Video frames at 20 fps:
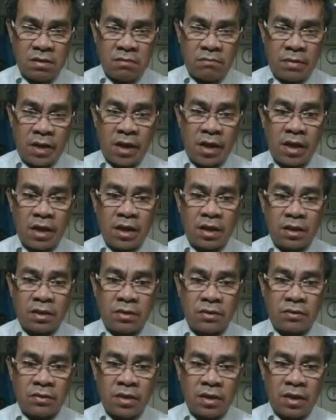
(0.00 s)
parallel
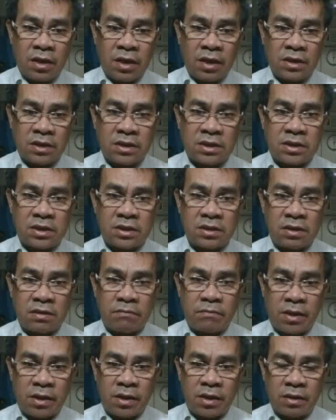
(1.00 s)
to the x and
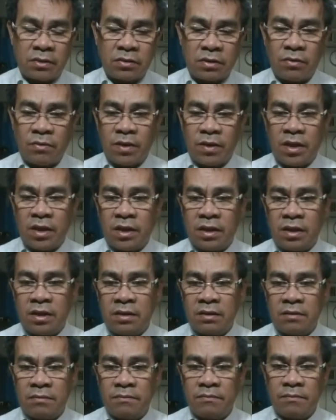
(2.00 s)
parallel to the y.
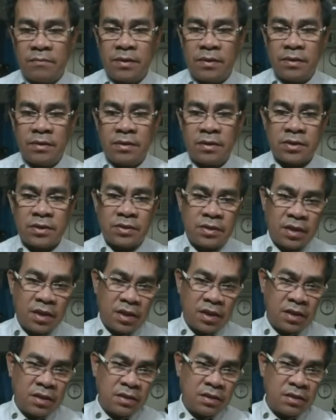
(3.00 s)
So
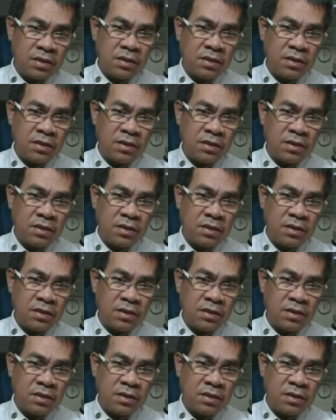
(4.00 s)
then,